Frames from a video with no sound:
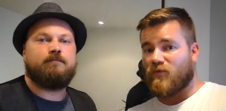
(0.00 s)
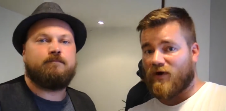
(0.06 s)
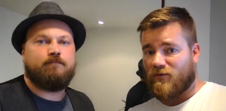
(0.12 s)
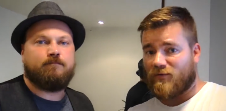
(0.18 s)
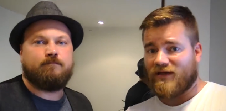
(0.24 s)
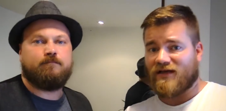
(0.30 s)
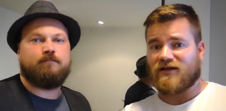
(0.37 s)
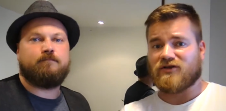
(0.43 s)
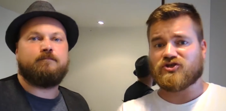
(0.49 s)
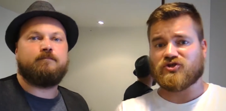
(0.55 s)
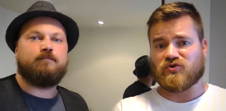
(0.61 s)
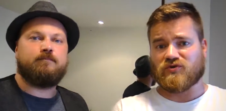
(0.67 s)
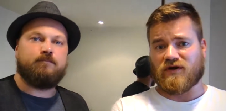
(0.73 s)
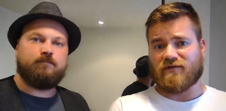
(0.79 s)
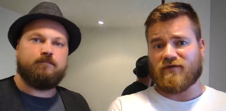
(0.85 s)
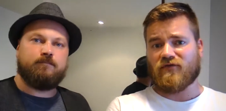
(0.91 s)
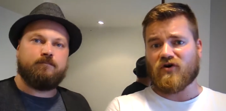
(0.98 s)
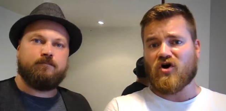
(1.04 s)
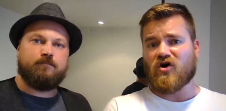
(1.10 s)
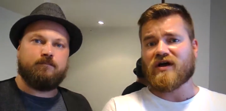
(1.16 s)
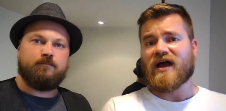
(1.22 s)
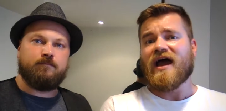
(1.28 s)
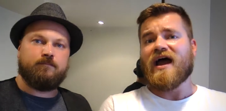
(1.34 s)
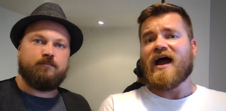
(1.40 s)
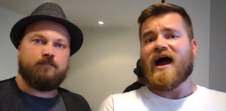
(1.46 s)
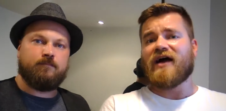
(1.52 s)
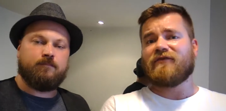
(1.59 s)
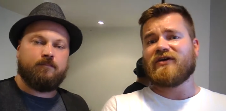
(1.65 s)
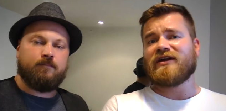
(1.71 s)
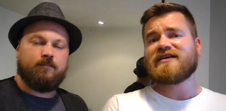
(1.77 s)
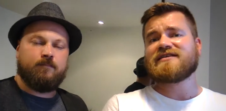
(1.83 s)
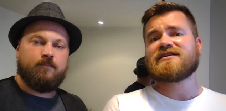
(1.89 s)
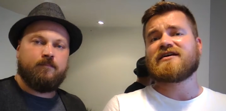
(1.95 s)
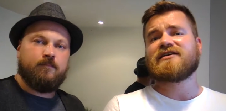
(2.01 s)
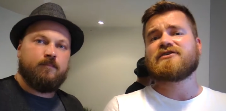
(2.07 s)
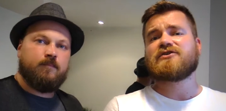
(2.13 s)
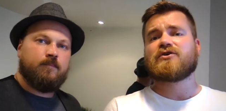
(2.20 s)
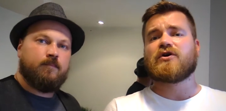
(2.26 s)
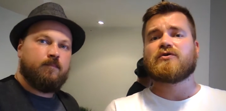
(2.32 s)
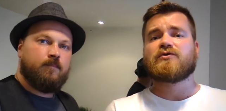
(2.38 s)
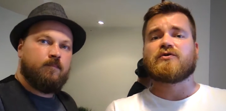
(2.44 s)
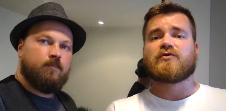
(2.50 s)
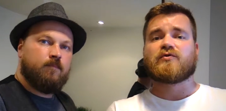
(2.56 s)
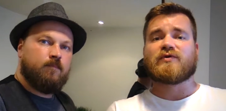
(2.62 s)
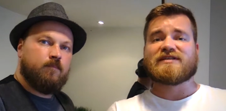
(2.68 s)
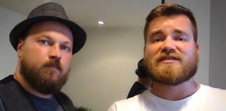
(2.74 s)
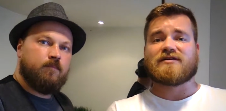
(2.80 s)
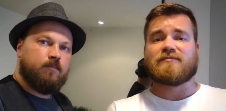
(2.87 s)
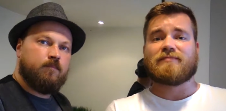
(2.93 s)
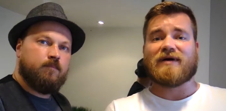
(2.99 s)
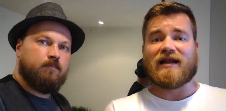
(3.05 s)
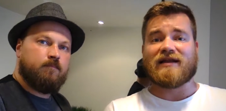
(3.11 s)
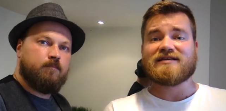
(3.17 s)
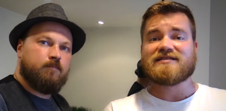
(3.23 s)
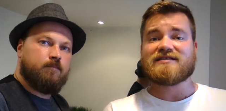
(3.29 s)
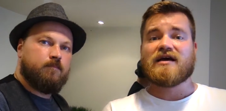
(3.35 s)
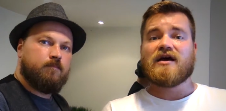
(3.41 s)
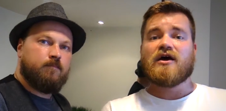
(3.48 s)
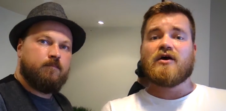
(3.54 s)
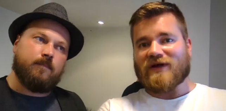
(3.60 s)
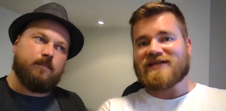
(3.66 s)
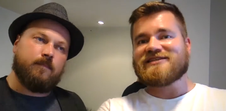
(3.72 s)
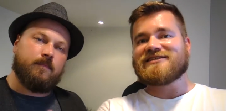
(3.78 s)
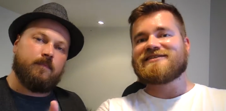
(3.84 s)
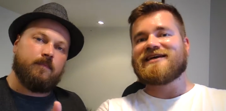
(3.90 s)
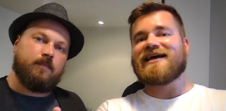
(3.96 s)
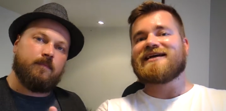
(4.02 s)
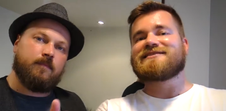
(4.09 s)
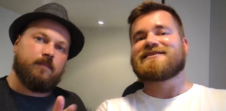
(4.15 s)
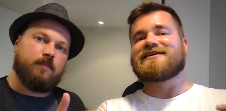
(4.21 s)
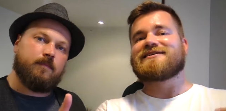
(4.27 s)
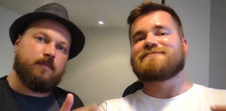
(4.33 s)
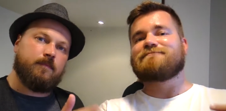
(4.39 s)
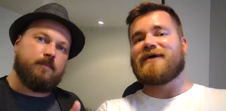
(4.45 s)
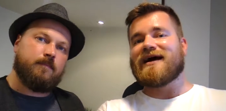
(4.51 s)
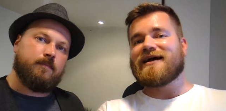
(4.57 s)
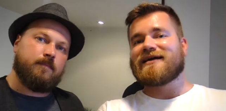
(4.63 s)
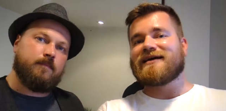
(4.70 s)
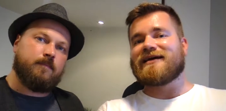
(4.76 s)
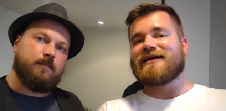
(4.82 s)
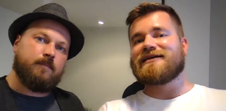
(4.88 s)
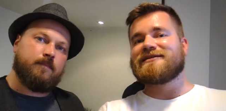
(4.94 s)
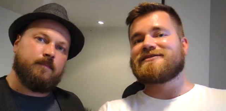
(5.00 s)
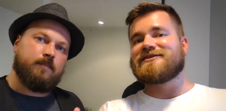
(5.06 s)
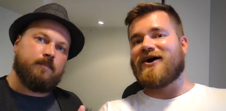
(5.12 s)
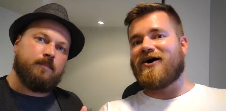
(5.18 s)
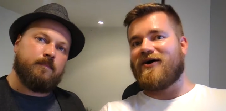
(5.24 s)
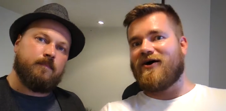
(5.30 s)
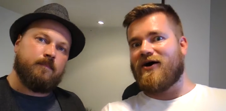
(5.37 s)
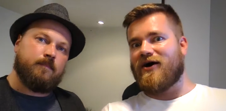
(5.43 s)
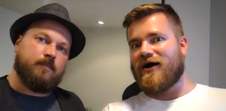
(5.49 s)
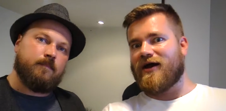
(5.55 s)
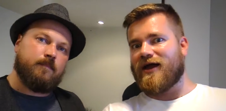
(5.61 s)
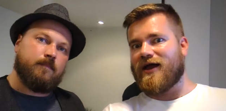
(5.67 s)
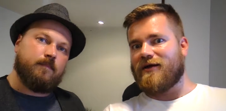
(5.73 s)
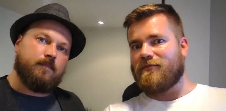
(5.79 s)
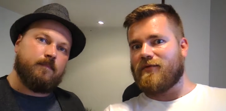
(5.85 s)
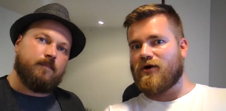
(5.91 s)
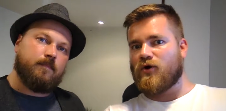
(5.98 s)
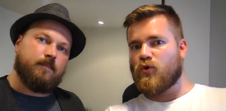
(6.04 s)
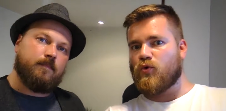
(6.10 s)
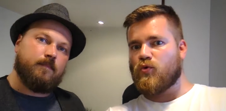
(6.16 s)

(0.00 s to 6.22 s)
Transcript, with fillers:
Speaker 1: where we can shoot our vlog, and we decided to go to Crystal Palace, which takes us back in time.